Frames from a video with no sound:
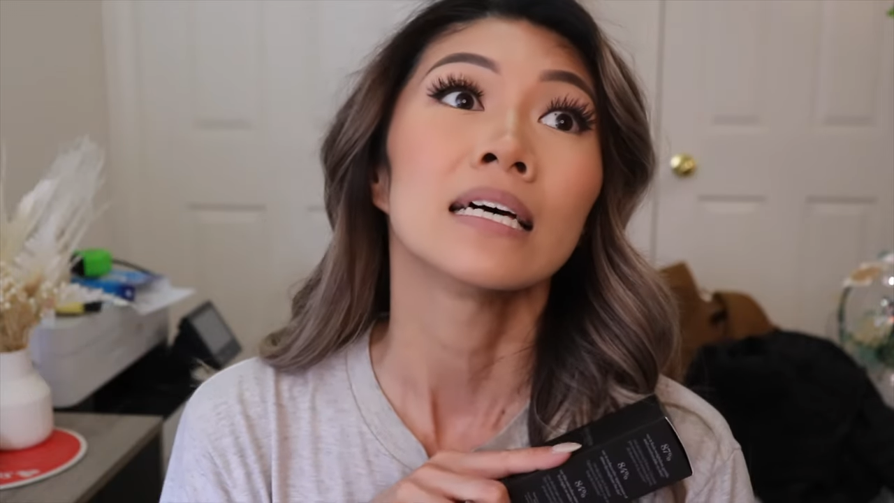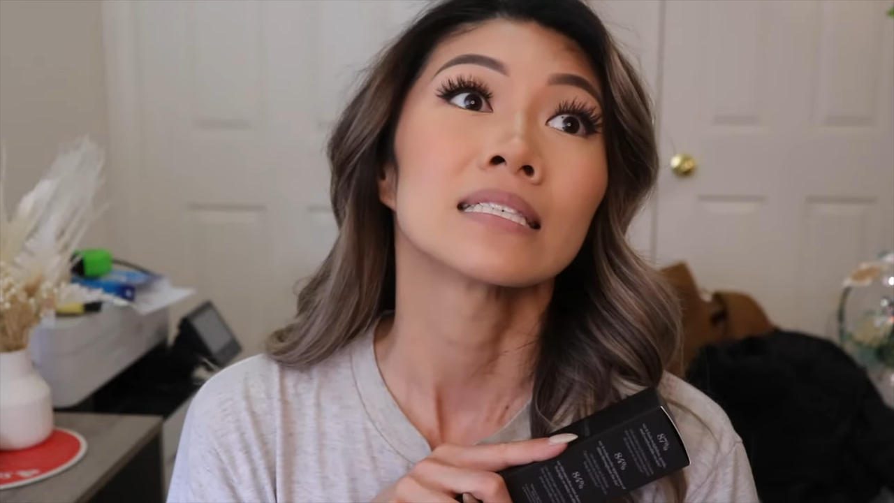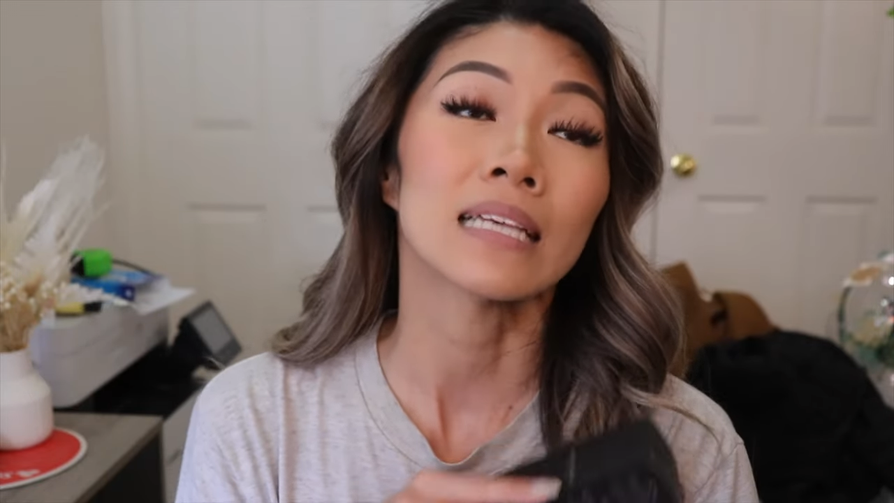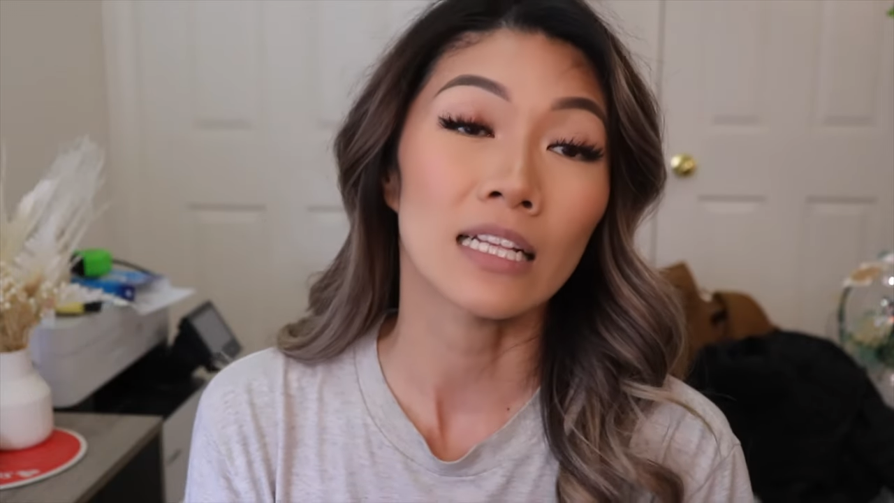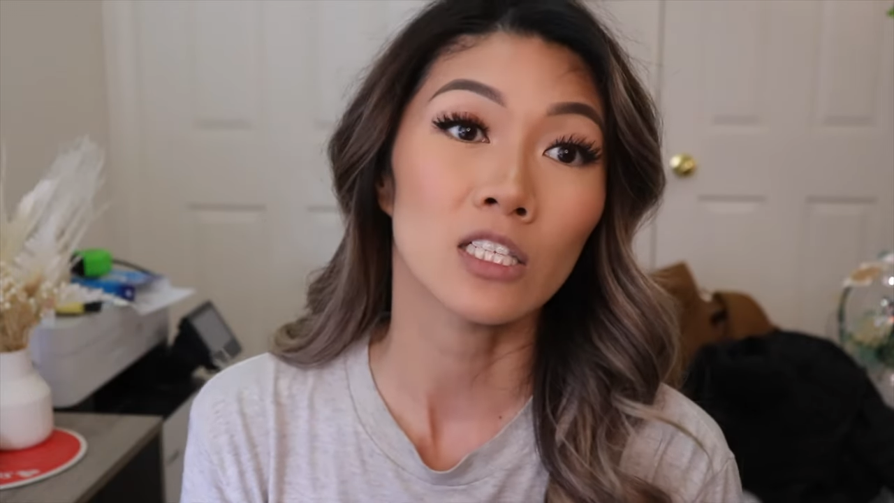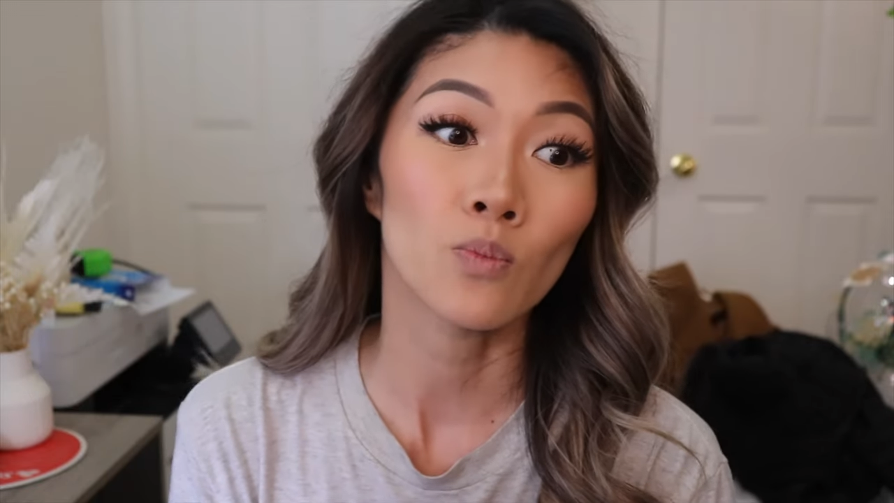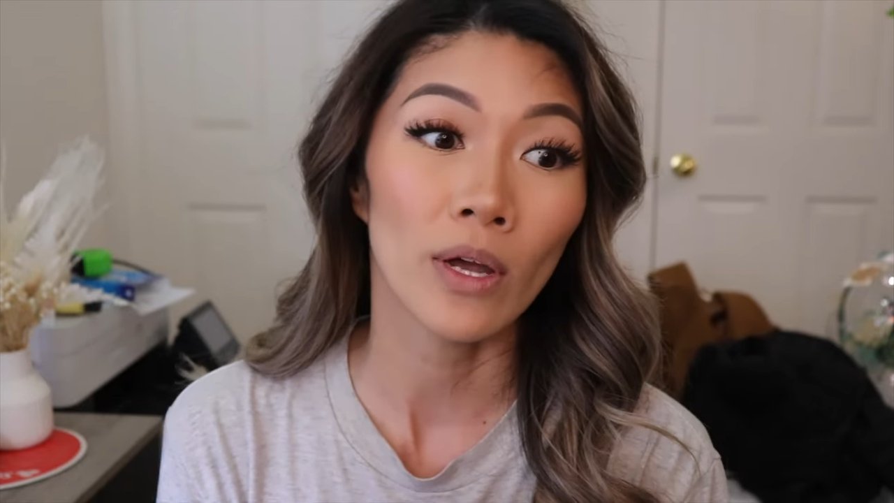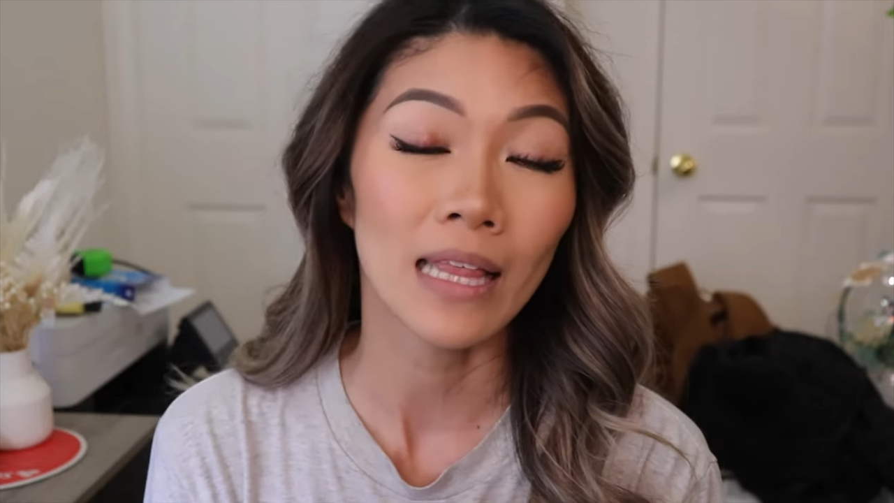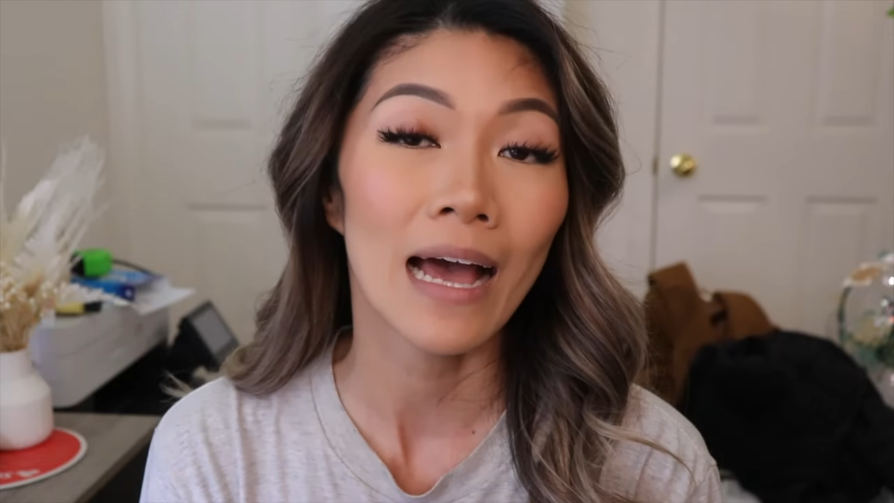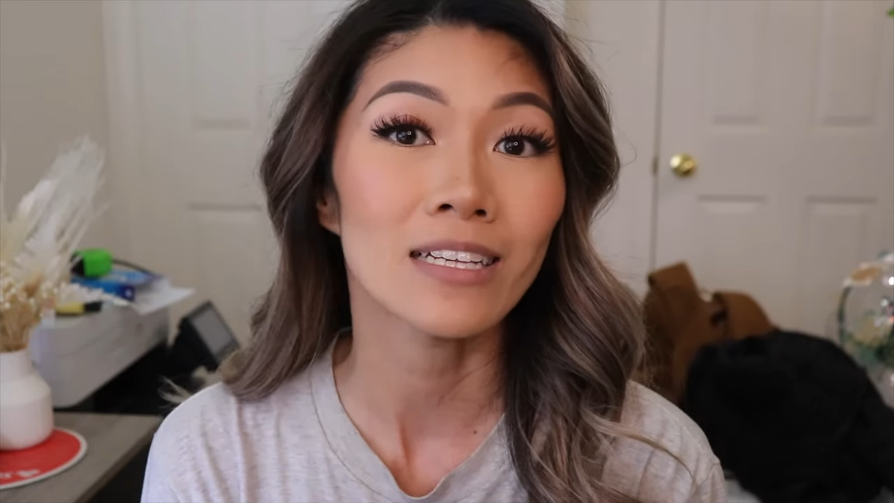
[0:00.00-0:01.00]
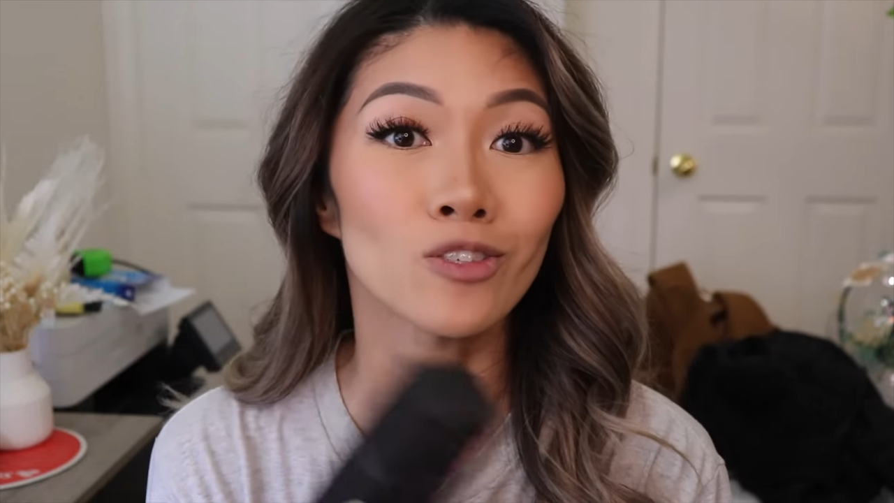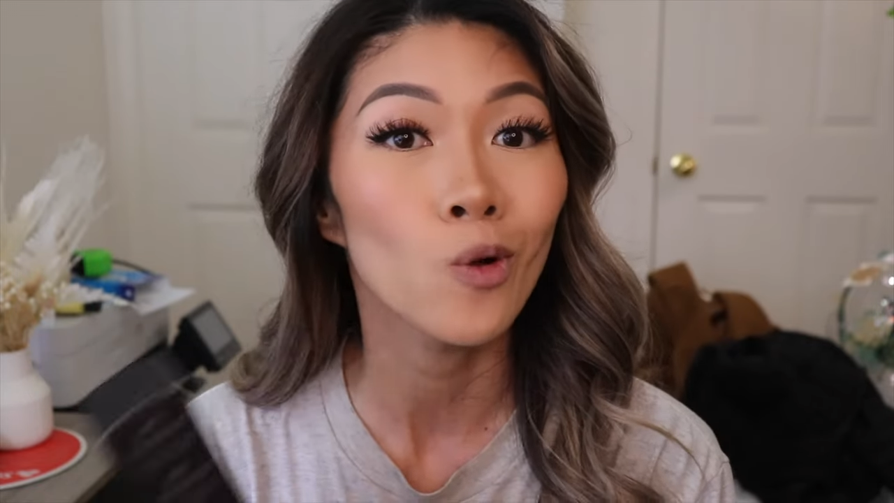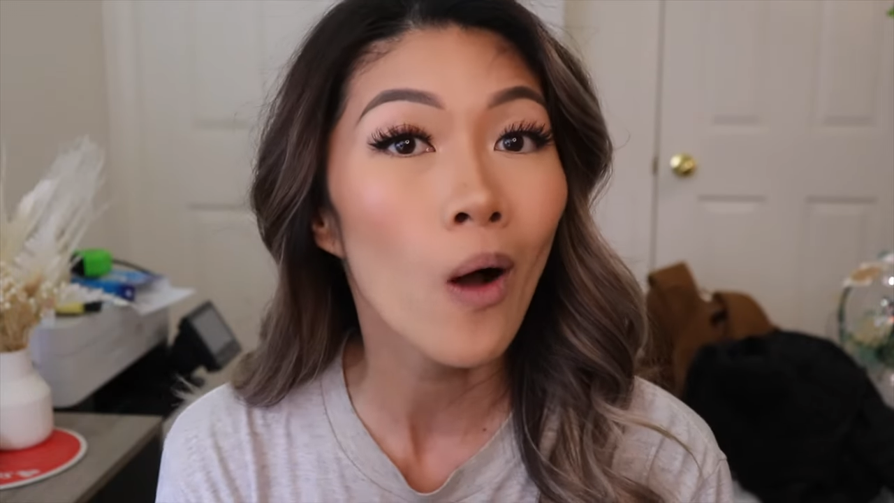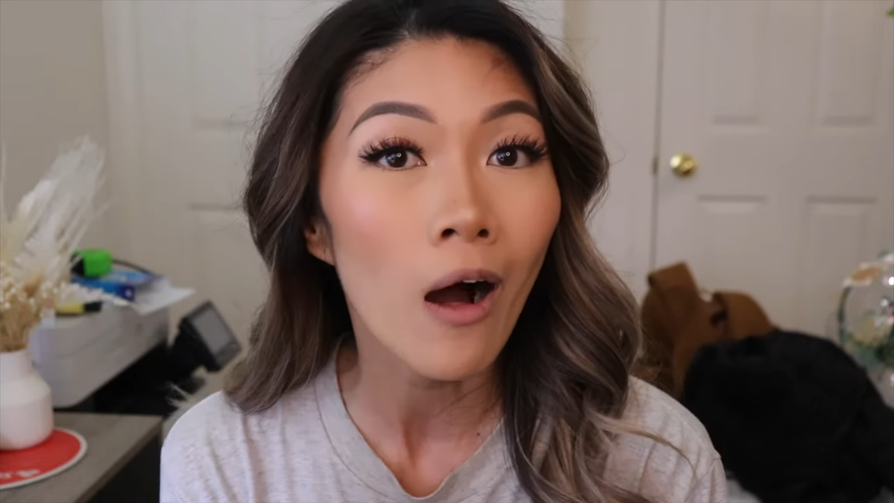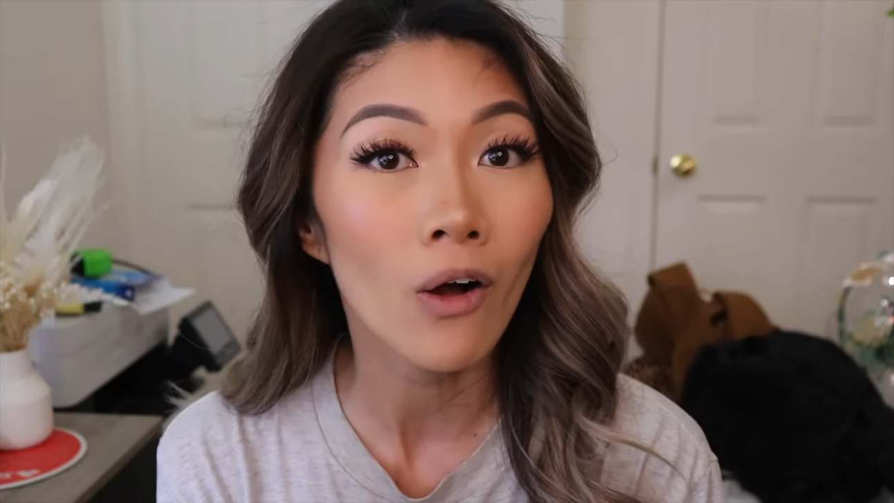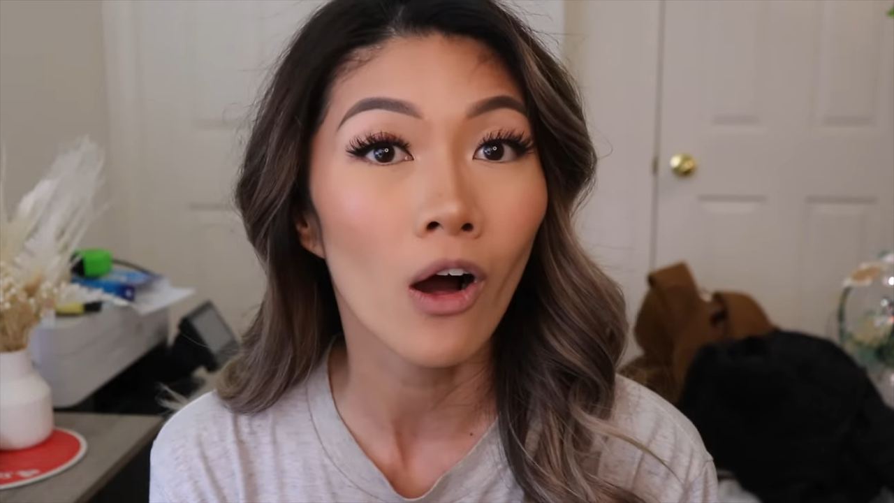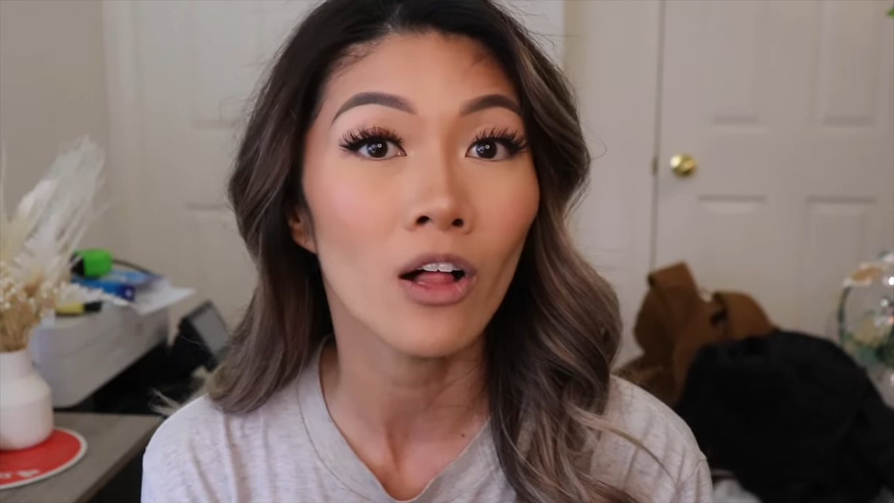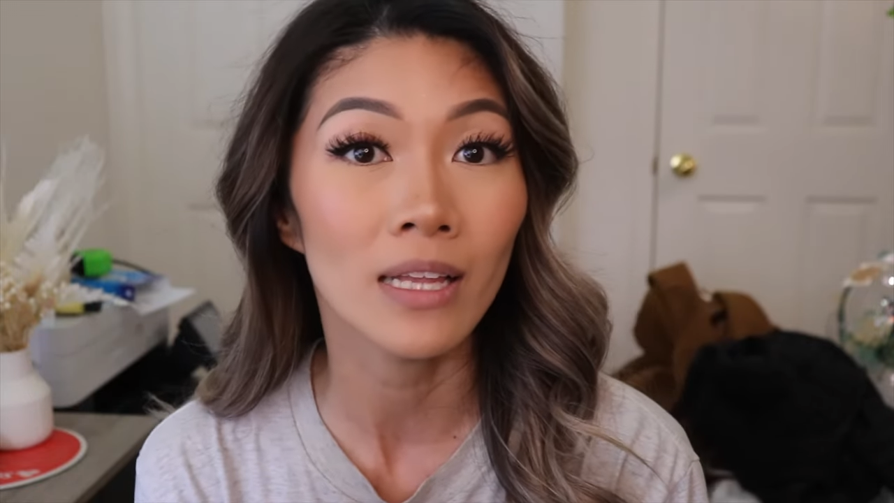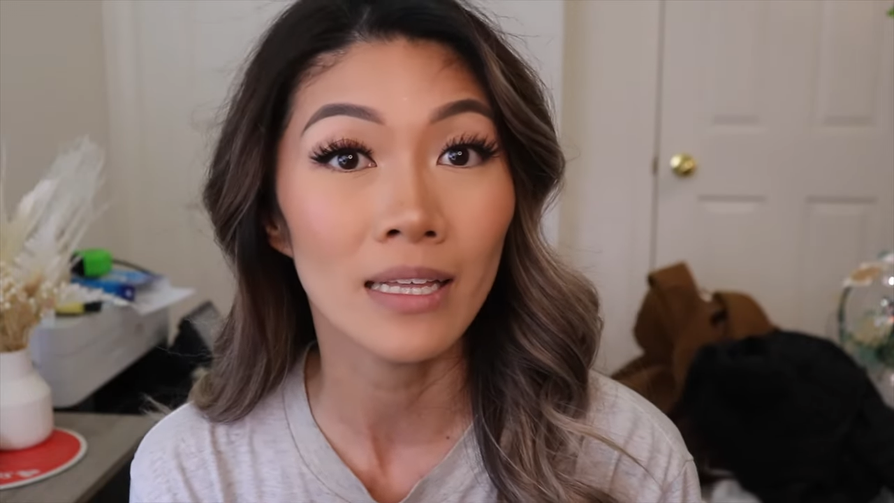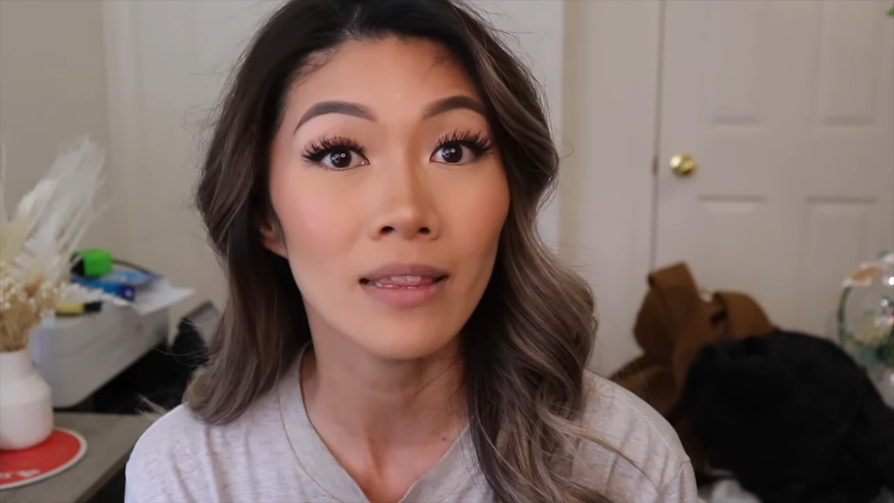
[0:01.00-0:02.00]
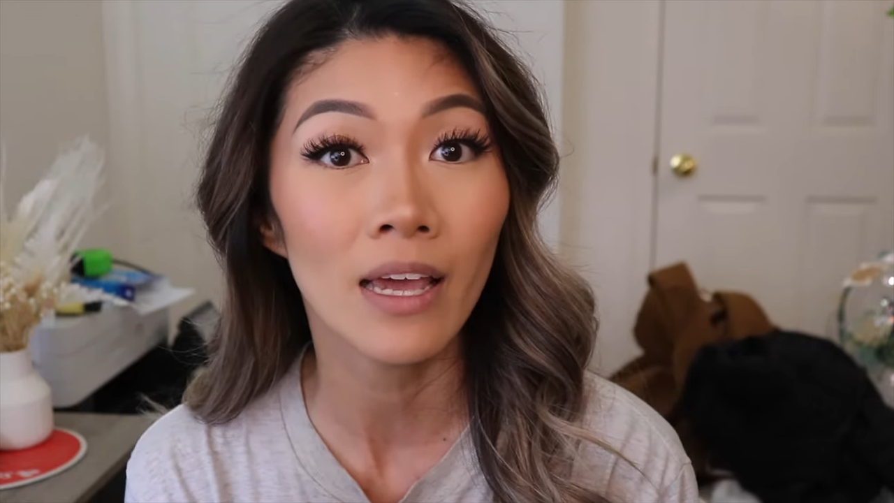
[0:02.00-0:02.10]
setting spray that has no alcohol in